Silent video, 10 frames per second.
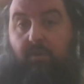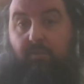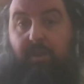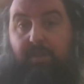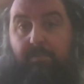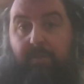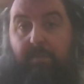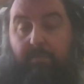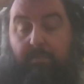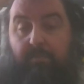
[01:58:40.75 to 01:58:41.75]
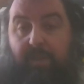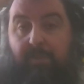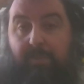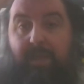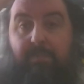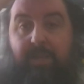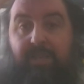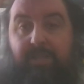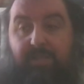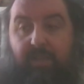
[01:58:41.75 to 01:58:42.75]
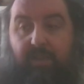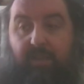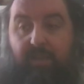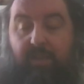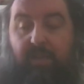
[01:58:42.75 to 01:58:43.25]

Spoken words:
where the baby's head